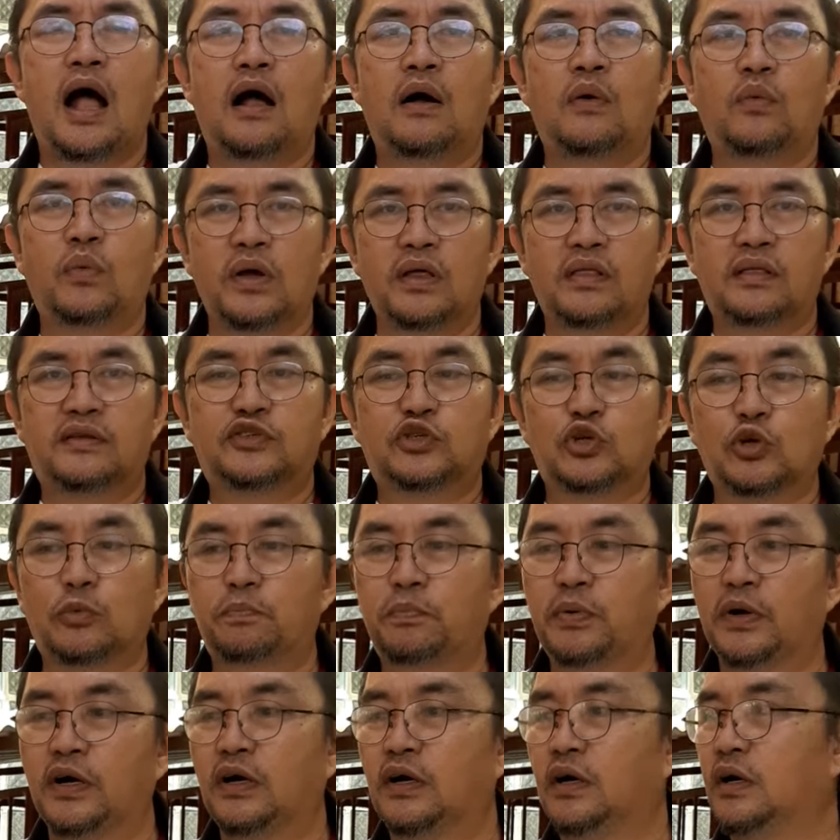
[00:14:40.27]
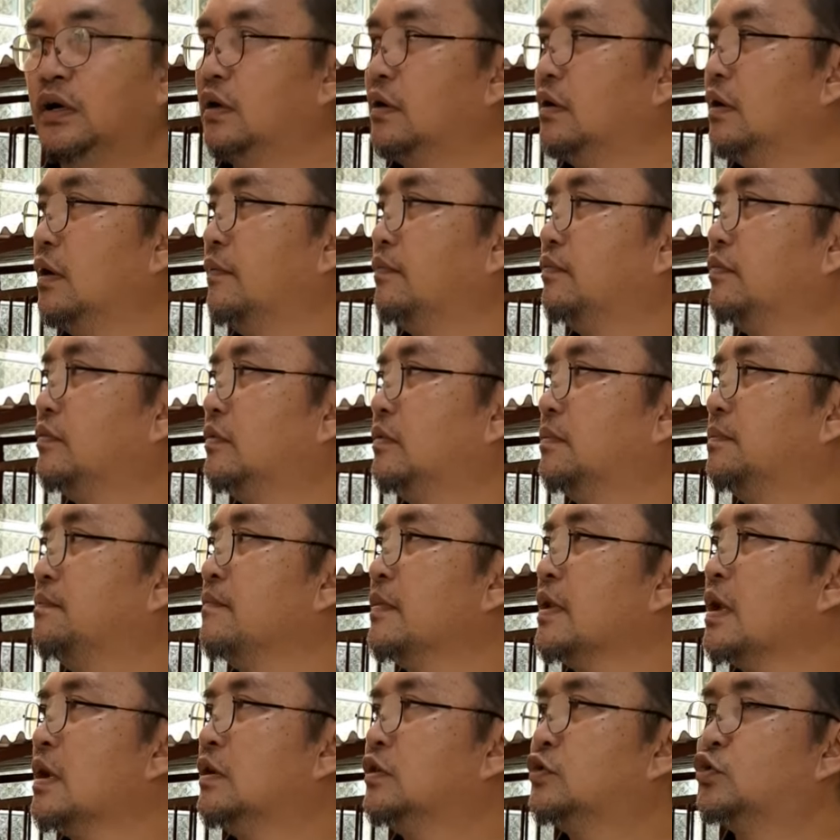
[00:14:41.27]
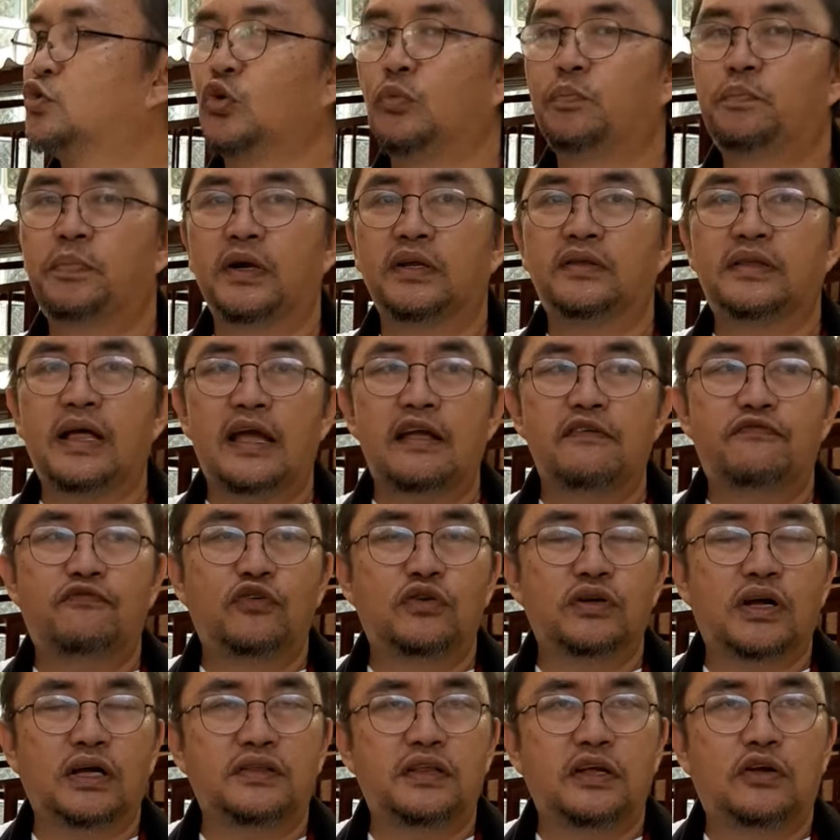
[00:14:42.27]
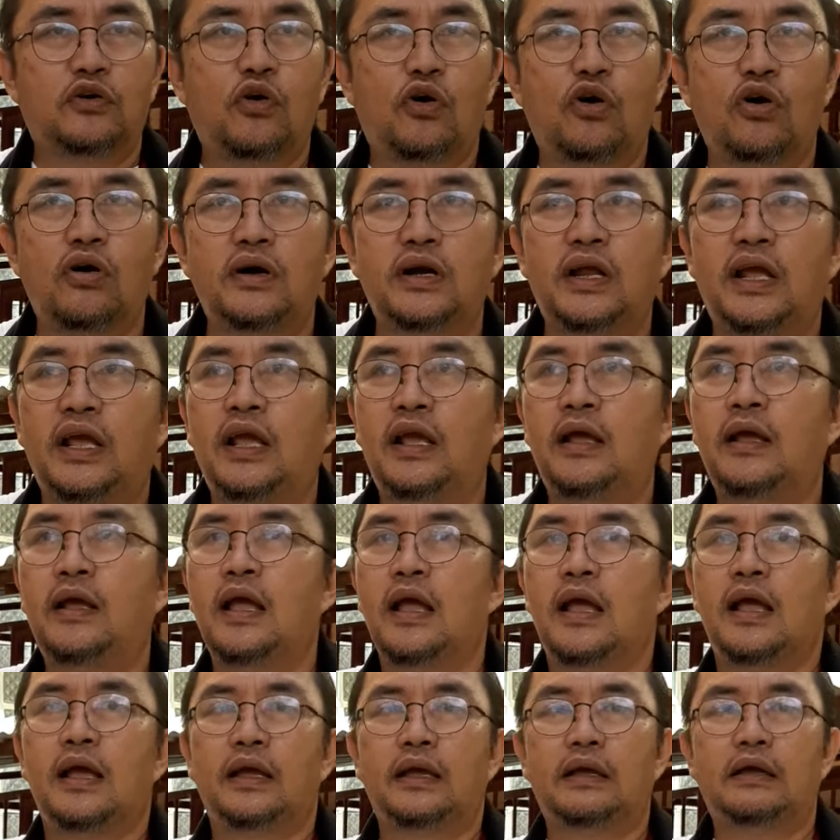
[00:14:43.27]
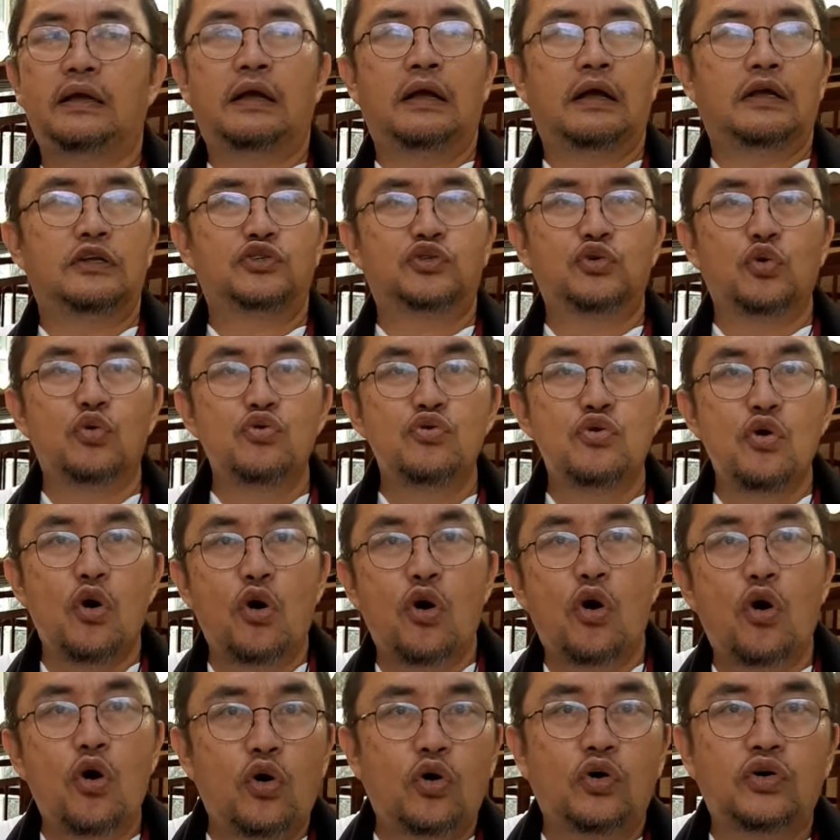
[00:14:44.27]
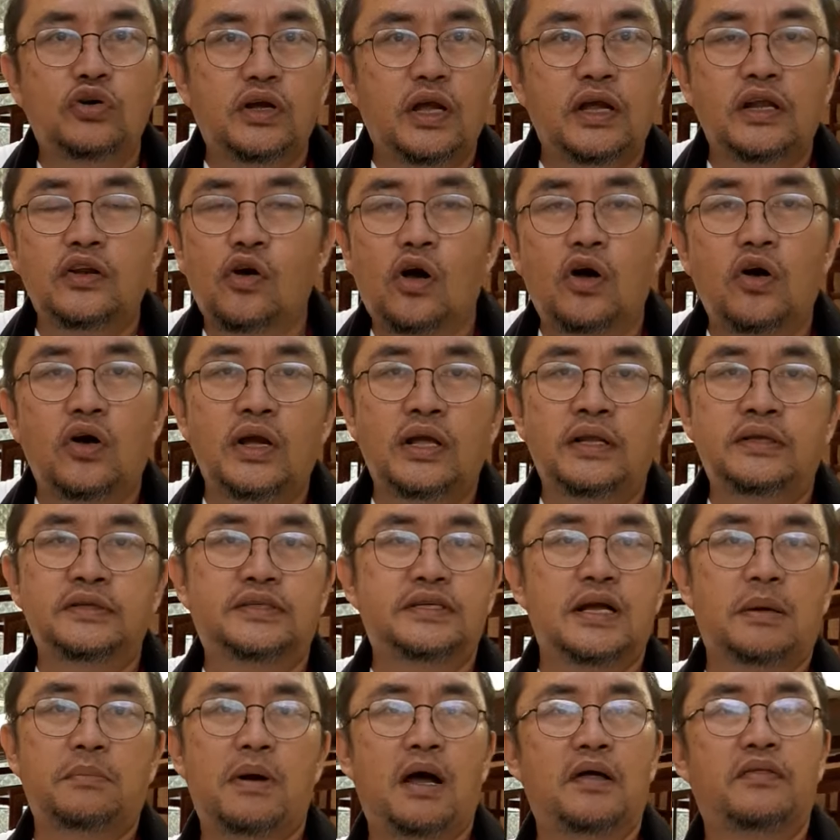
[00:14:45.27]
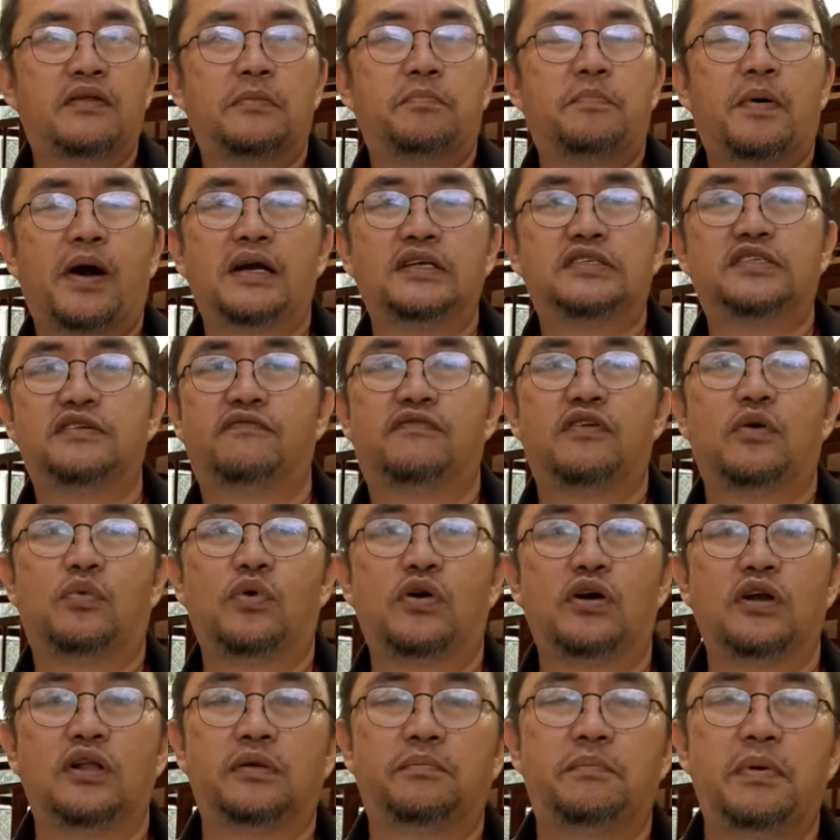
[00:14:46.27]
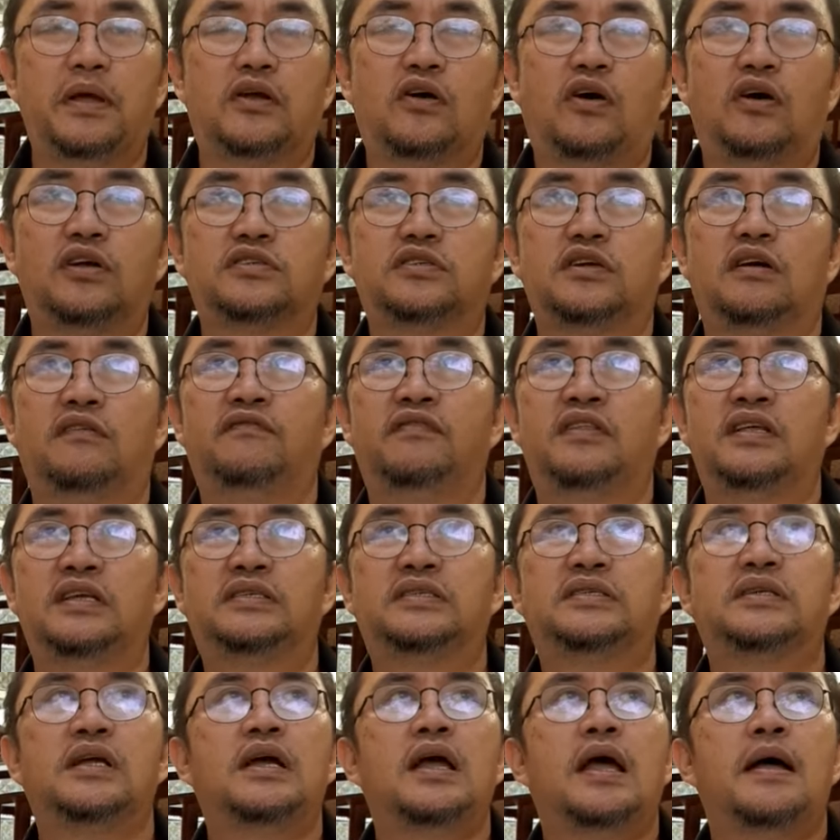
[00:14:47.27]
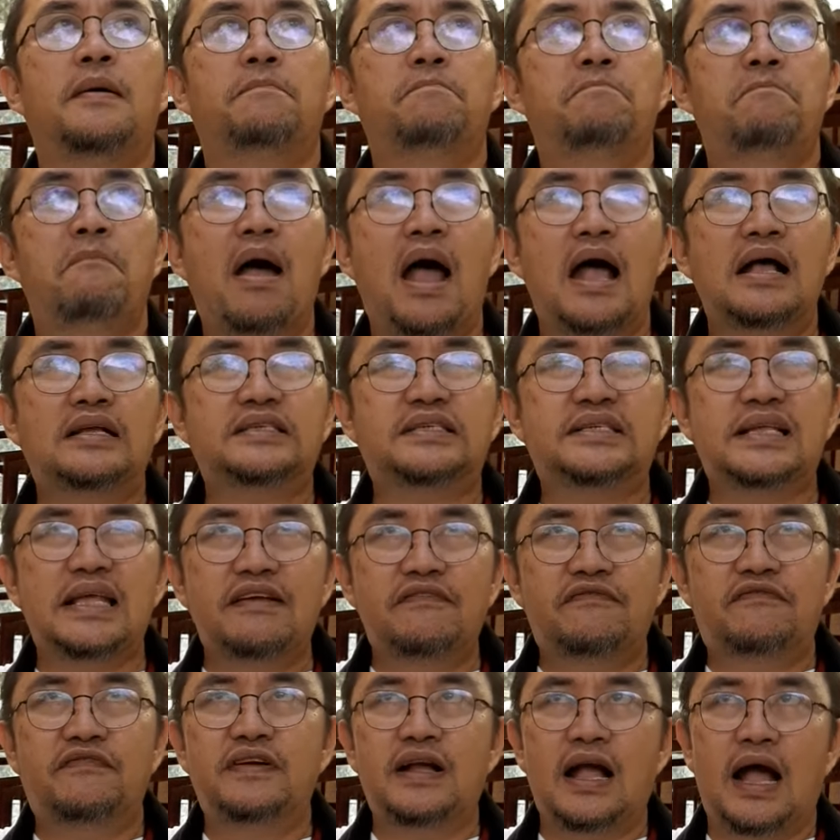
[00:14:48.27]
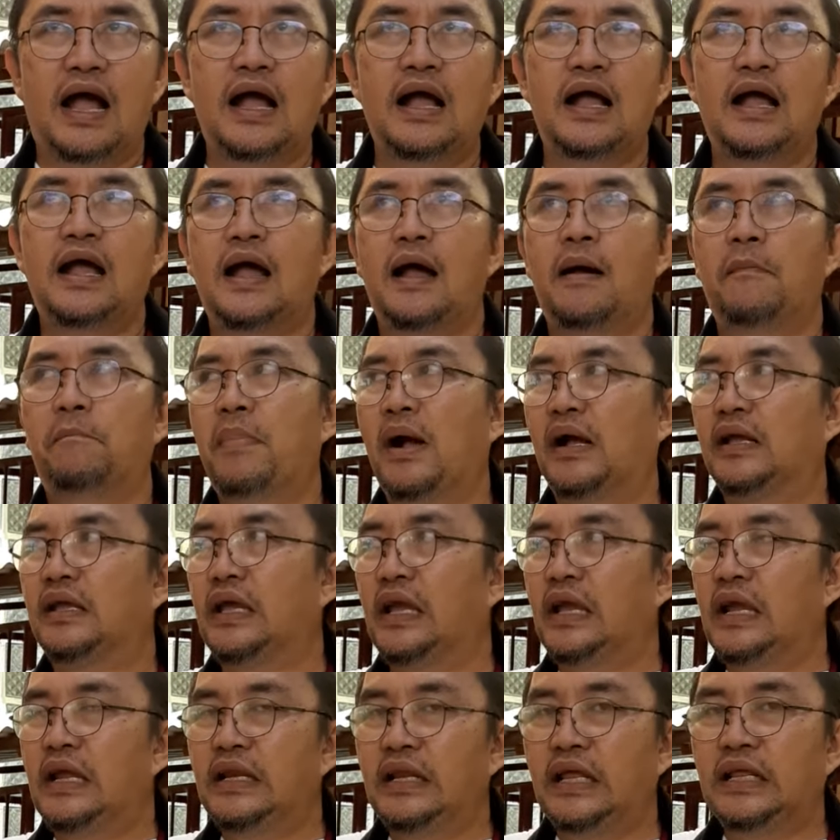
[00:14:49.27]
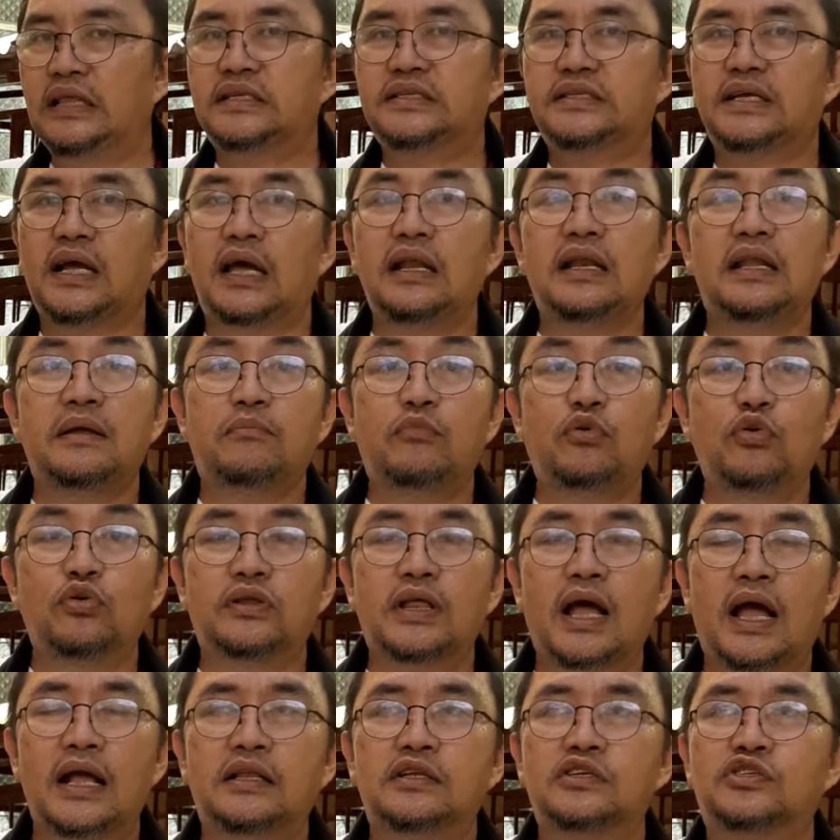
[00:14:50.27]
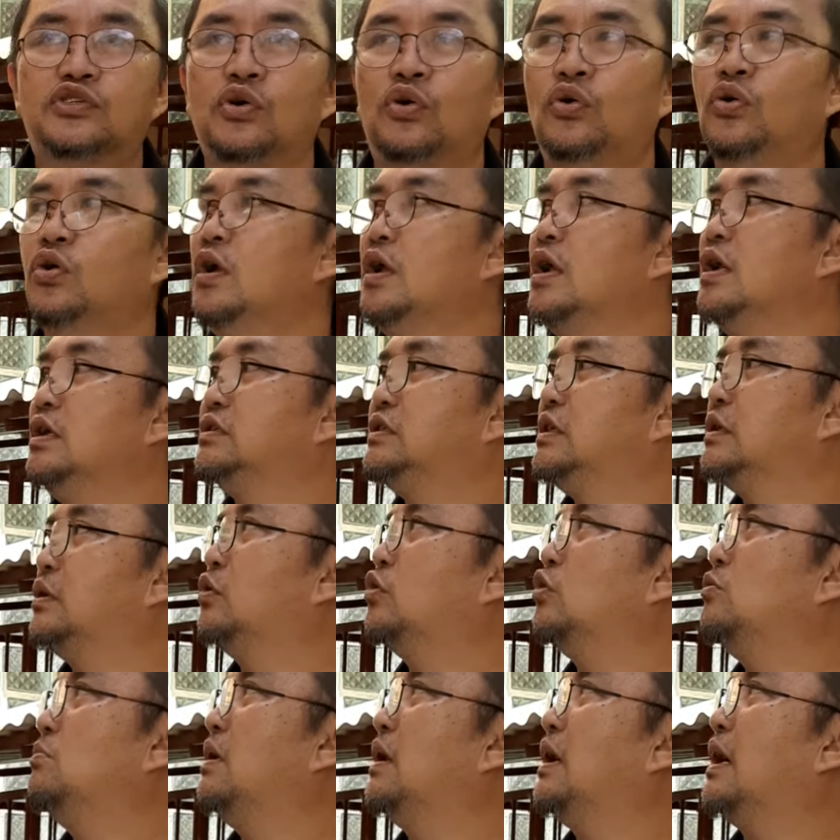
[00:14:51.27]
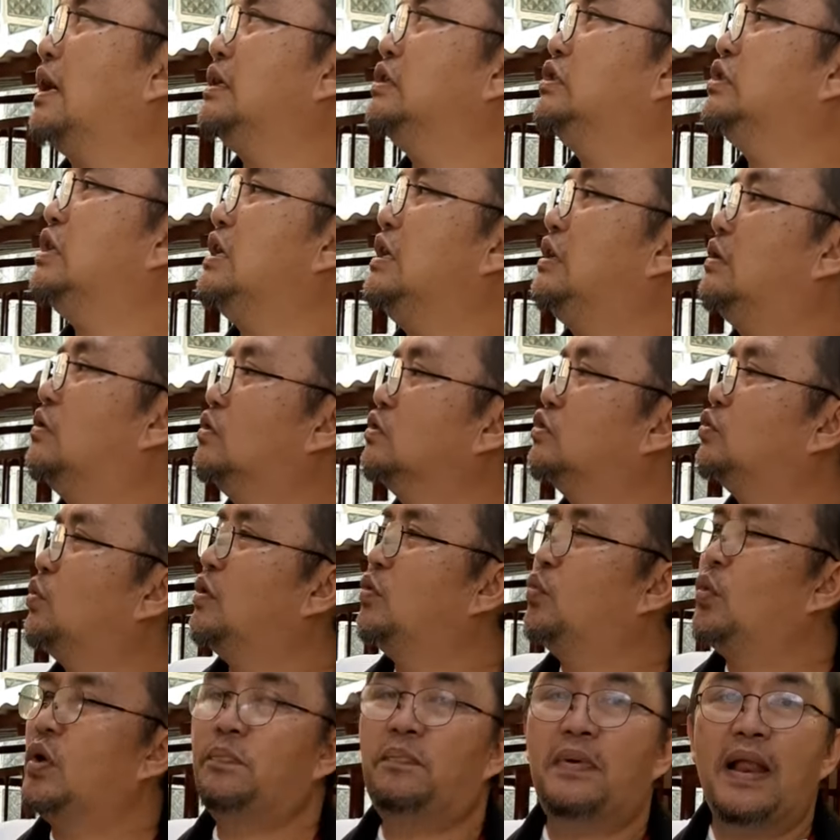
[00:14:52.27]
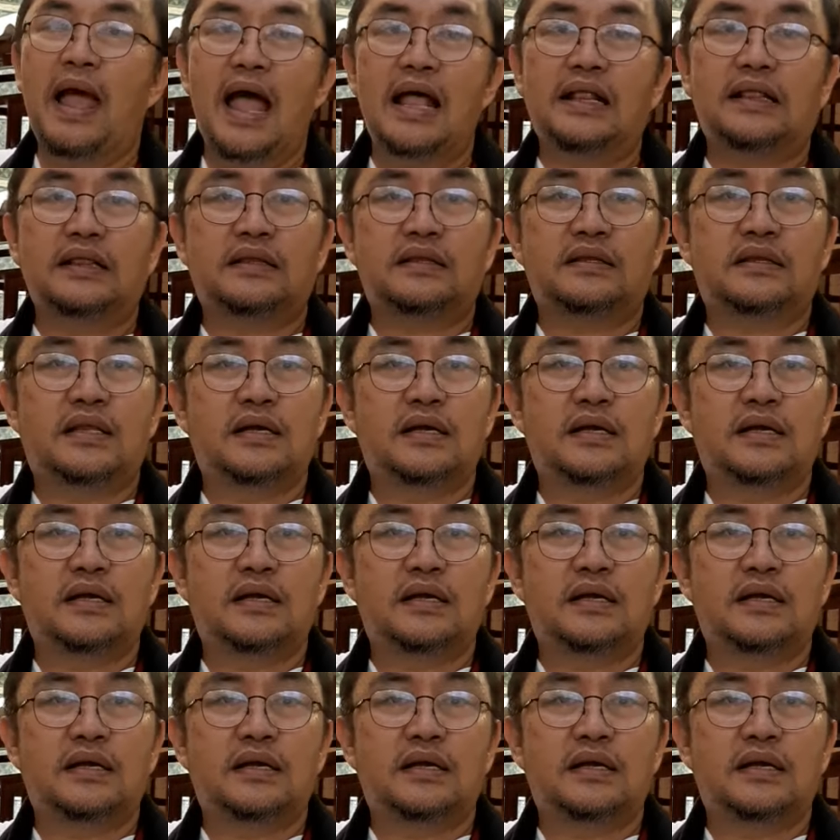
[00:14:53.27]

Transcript: with super typhoon category, sunog in some other parts of the world because of this massive nga pag-init sa kalibutan. So, siguro mga kajelos, when we plant,